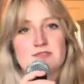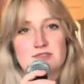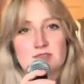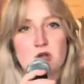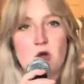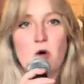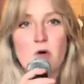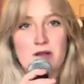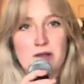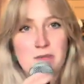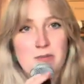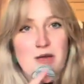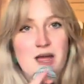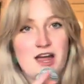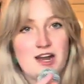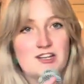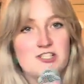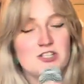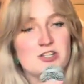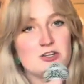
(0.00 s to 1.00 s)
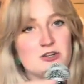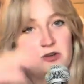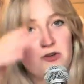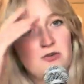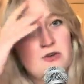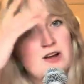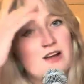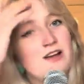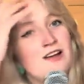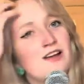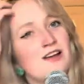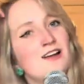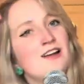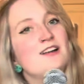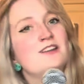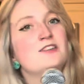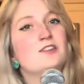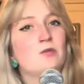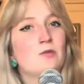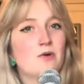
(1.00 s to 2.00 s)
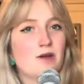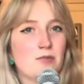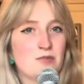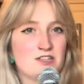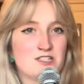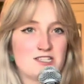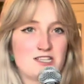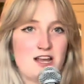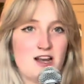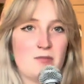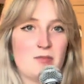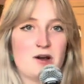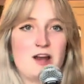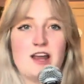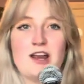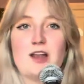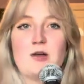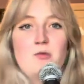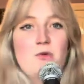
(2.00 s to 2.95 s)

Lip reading: going back to the women celebrating,